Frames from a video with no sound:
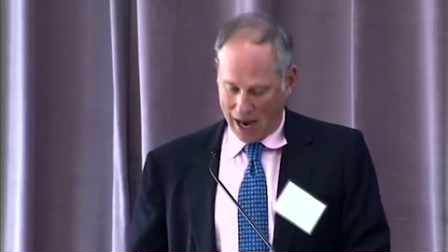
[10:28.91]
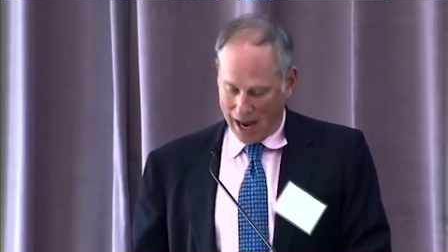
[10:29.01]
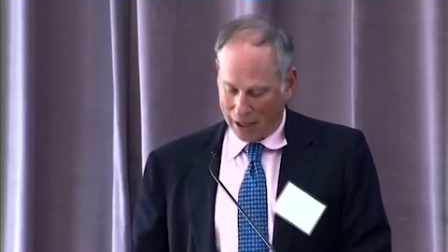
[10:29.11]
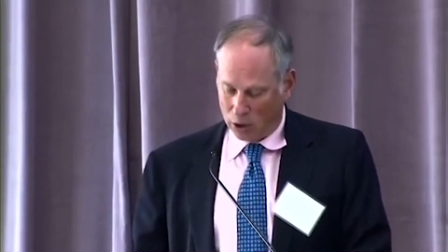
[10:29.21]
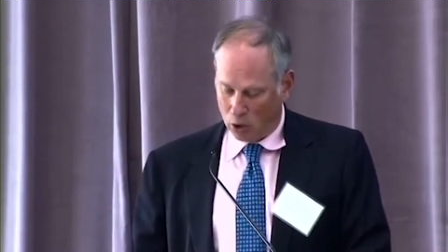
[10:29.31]

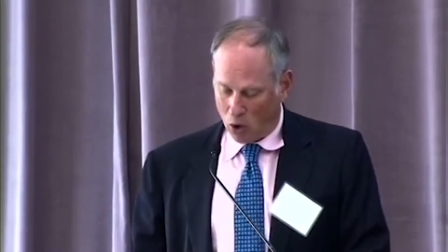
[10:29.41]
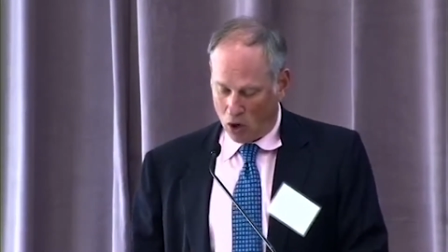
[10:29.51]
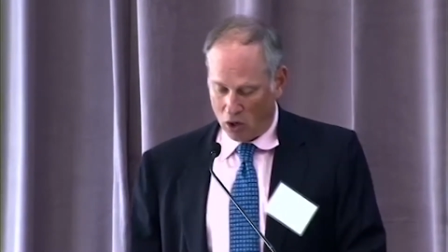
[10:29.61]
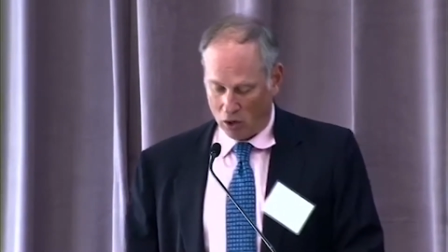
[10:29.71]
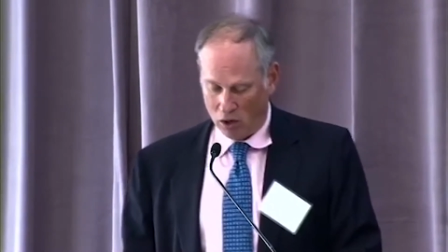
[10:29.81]
and
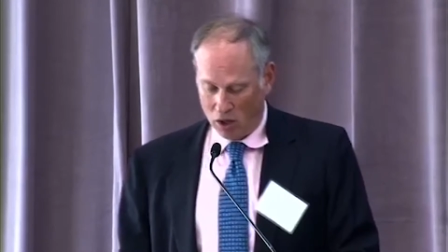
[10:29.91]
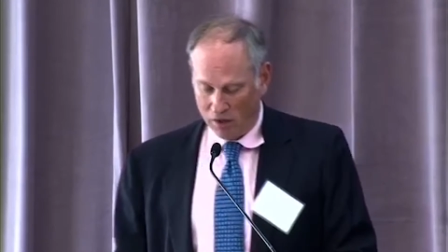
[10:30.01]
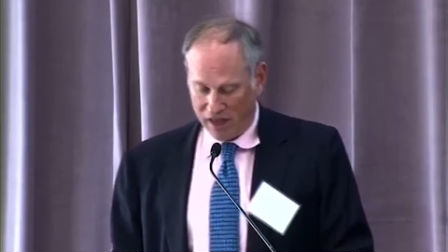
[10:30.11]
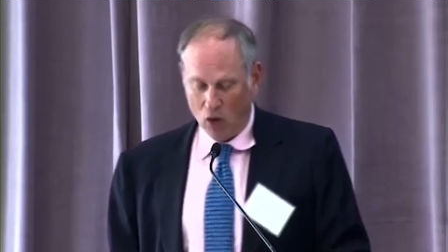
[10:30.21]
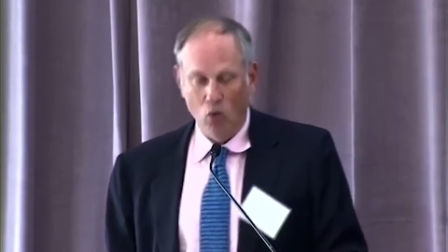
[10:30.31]
longer
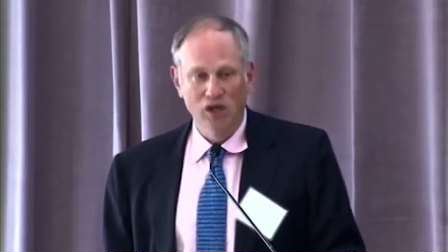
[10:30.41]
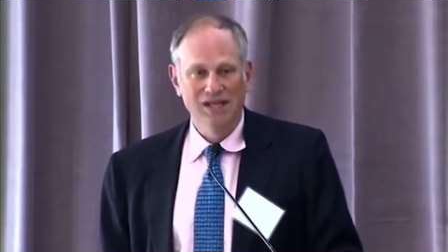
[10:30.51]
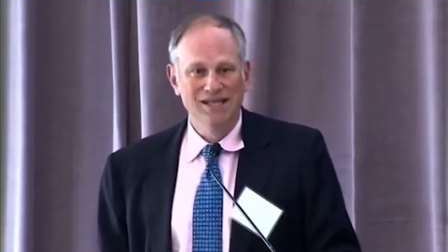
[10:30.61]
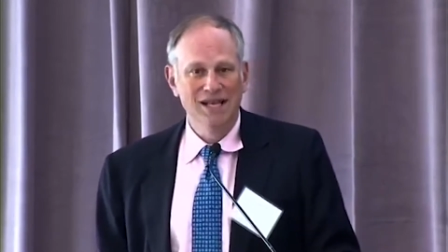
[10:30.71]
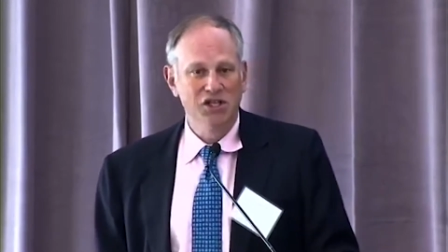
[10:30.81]
than it would to
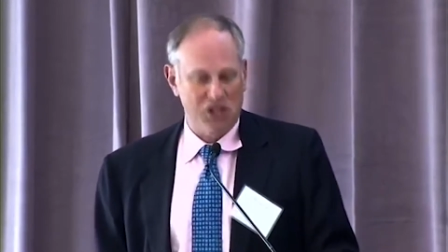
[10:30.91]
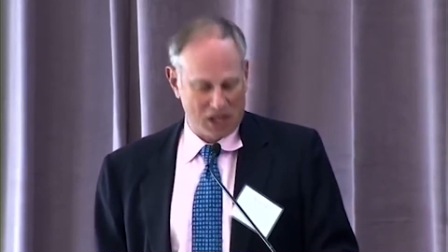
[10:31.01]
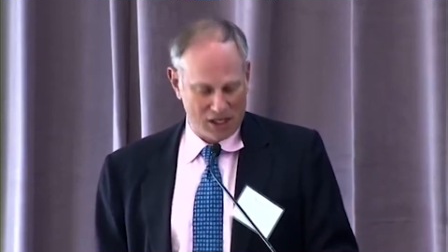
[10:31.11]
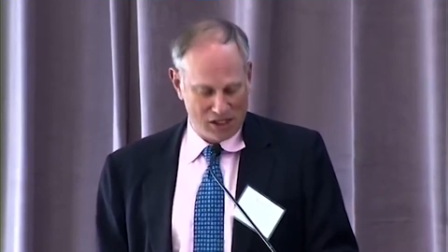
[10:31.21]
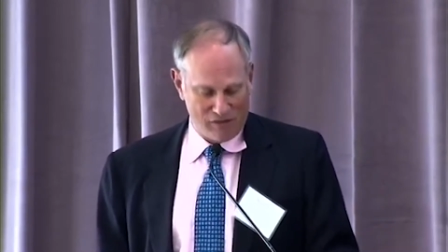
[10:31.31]

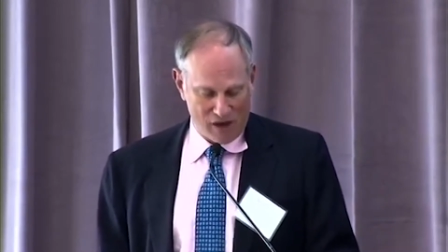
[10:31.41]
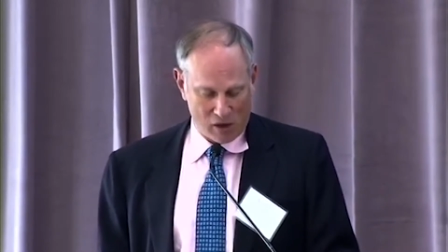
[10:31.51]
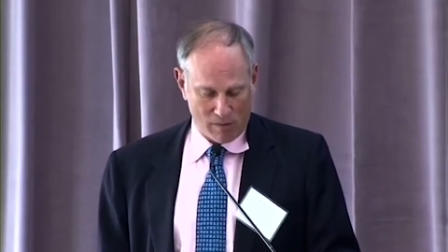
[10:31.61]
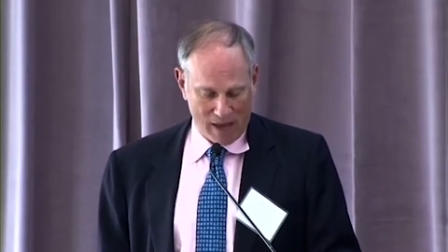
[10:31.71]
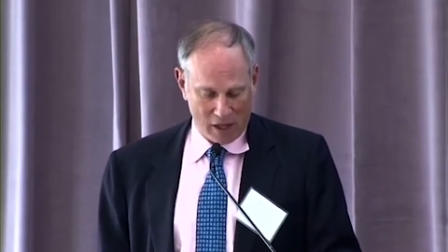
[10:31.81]
digitize the vendor
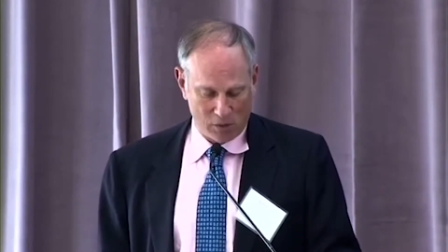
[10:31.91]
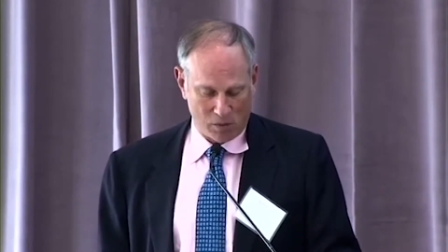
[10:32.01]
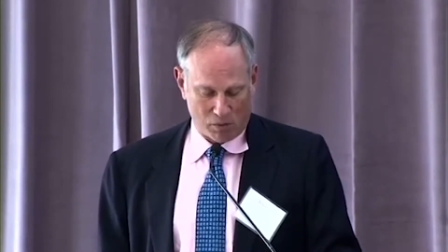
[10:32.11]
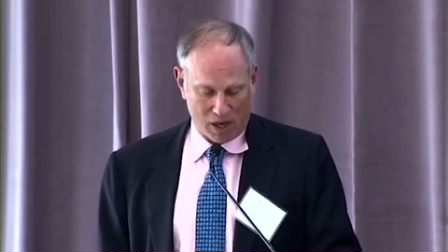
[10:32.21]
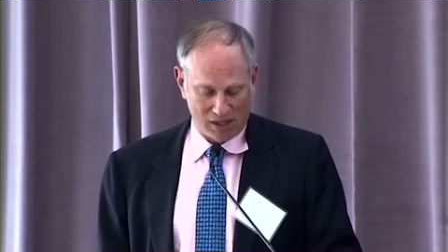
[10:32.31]
management
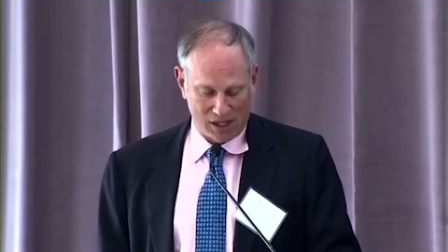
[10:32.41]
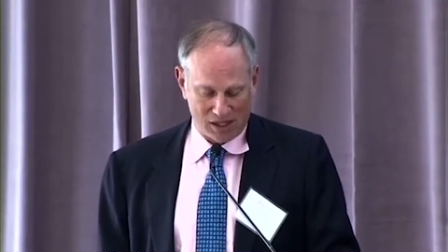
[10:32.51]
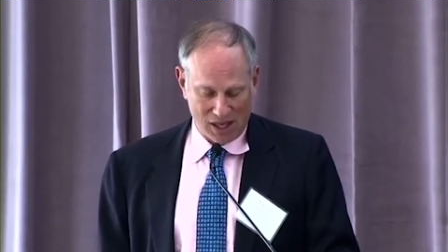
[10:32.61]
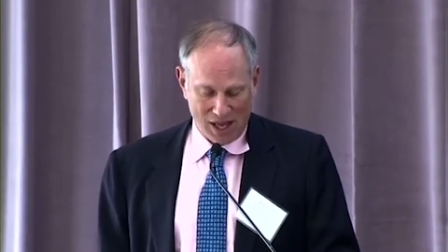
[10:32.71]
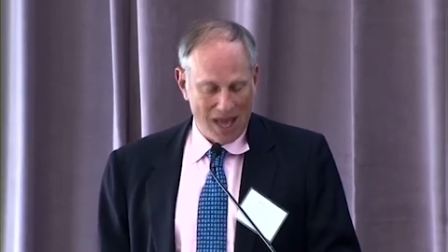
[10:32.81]
process
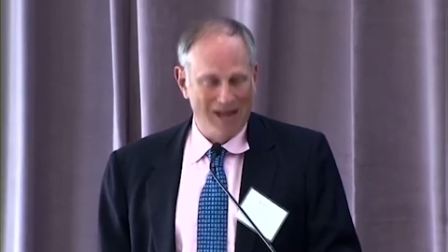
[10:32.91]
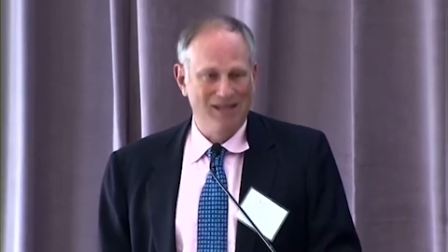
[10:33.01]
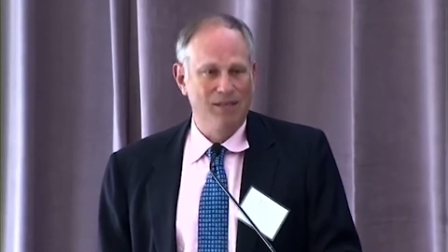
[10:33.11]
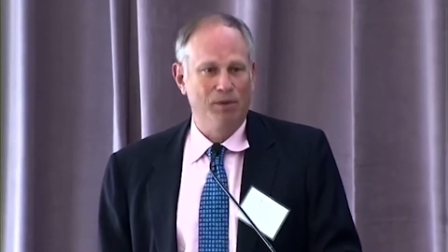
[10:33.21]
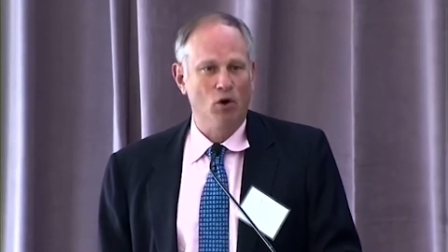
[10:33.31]
at a
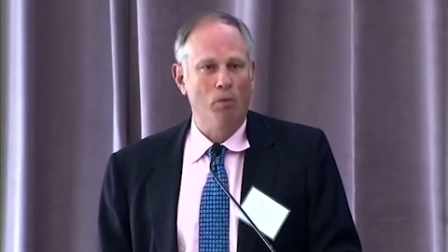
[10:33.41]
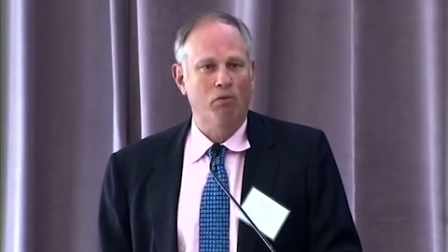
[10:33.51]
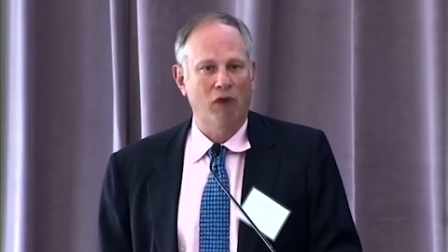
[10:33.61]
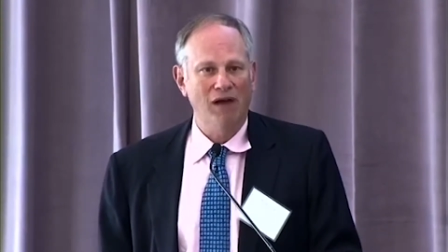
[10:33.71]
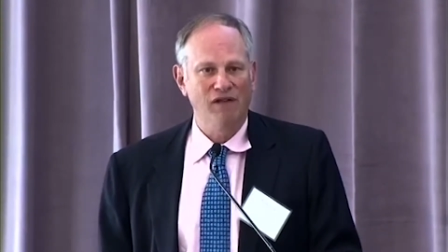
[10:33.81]
typical
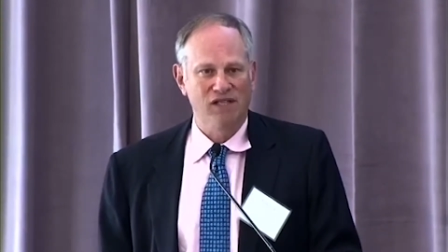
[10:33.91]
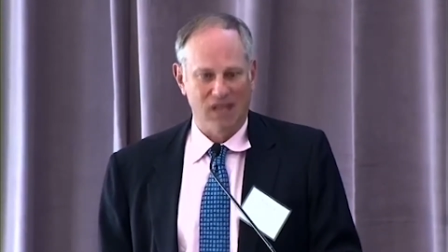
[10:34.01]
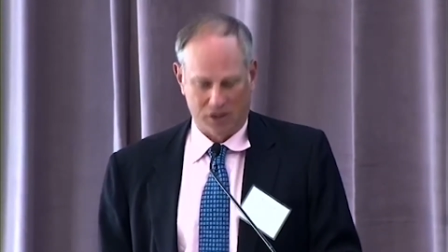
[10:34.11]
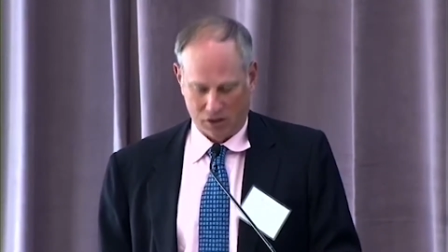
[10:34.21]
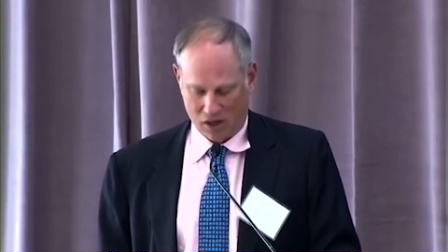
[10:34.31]
private
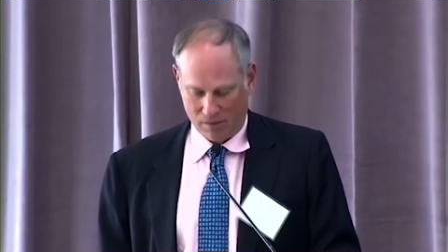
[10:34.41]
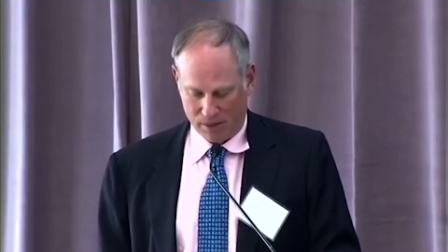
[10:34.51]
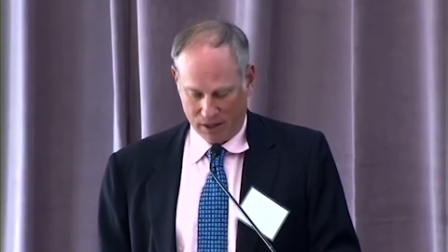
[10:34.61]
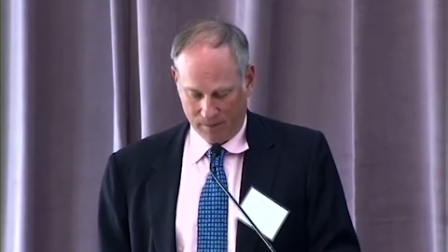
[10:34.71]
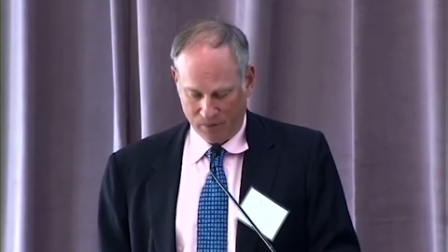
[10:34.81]
sector
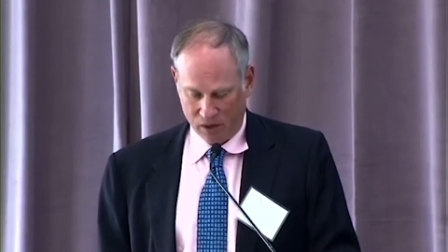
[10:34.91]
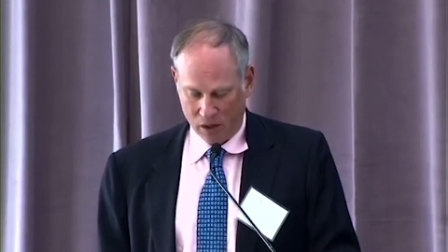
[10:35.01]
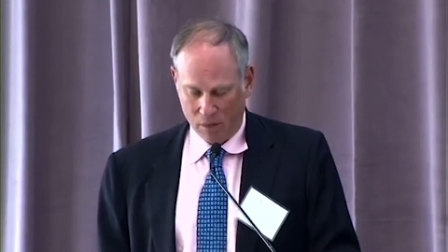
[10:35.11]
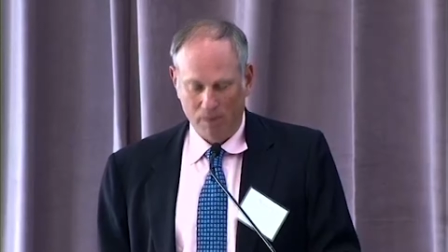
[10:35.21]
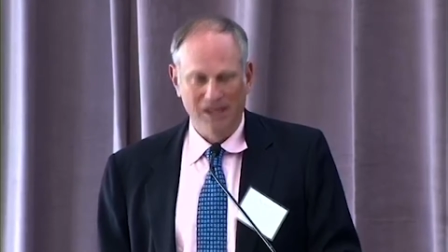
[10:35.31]
company.
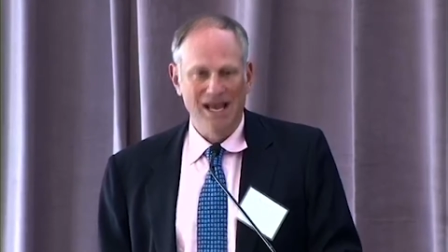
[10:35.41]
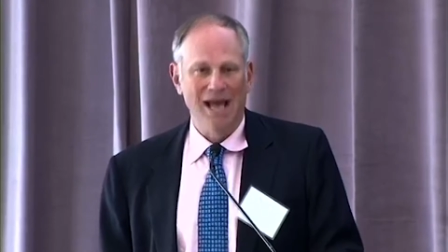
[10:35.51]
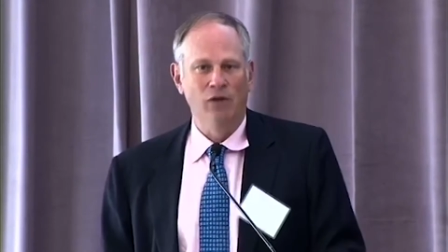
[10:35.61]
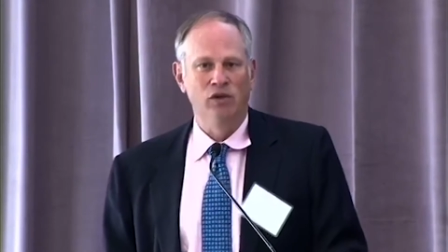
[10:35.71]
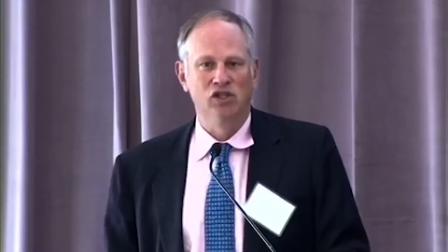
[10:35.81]
But the
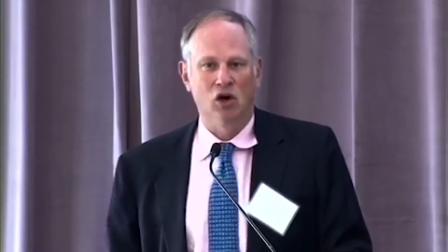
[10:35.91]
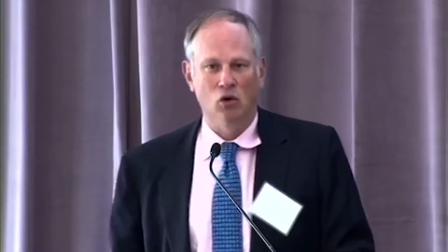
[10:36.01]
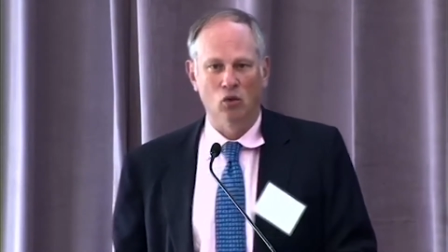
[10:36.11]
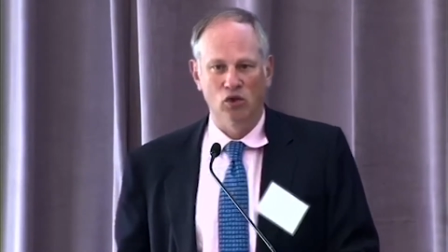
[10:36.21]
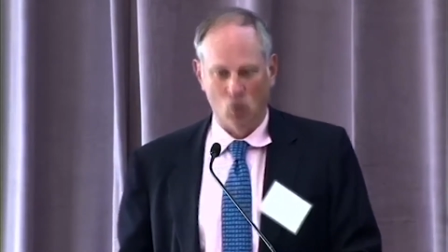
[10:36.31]
end result
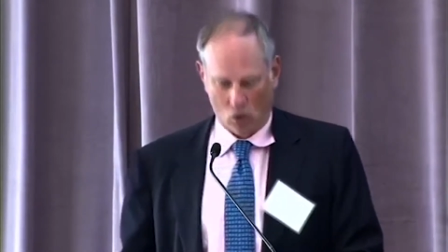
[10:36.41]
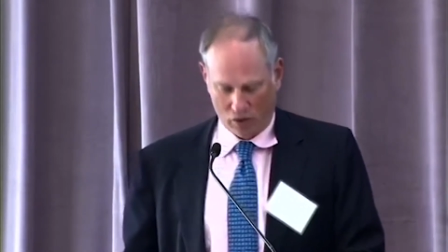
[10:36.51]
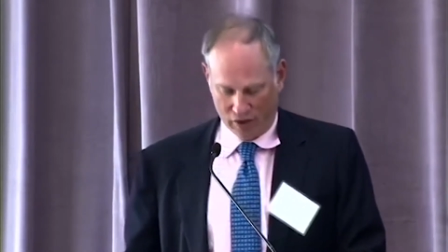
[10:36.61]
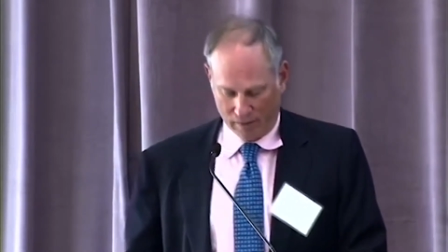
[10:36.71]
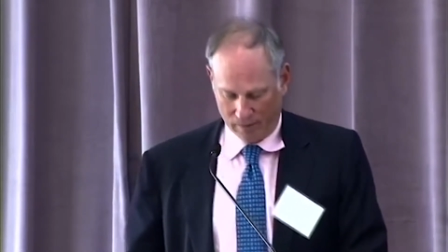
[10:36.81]
was worth it.